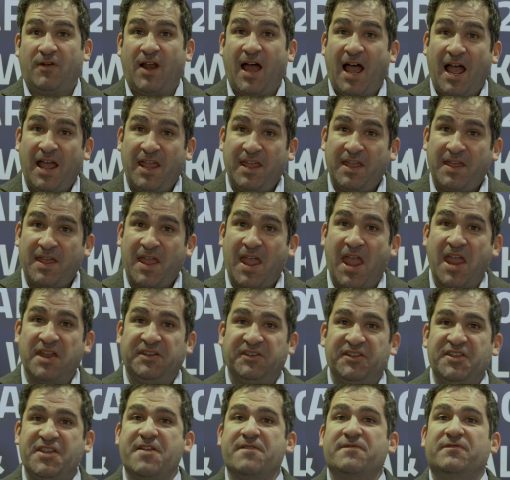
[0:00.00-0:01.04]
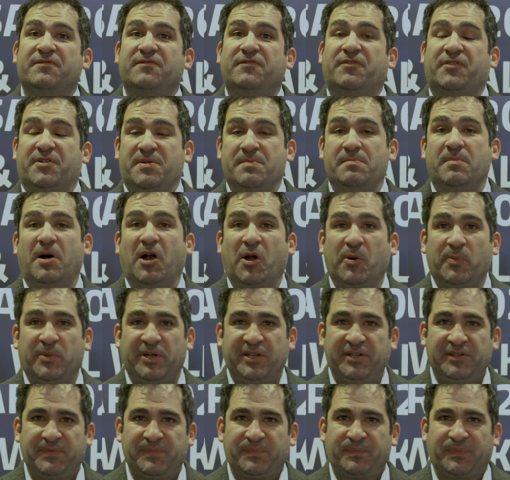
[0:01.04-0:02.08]

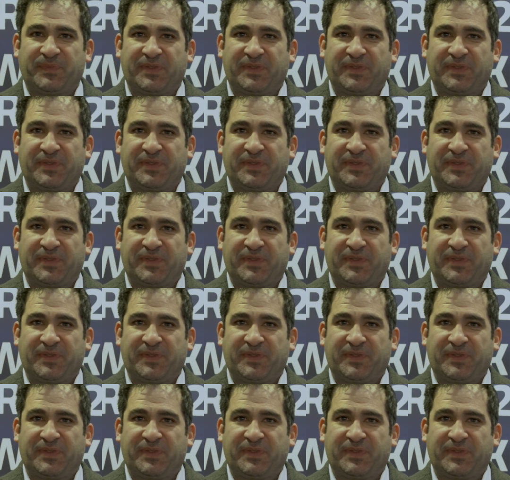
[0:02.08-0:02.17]
FLYATM4E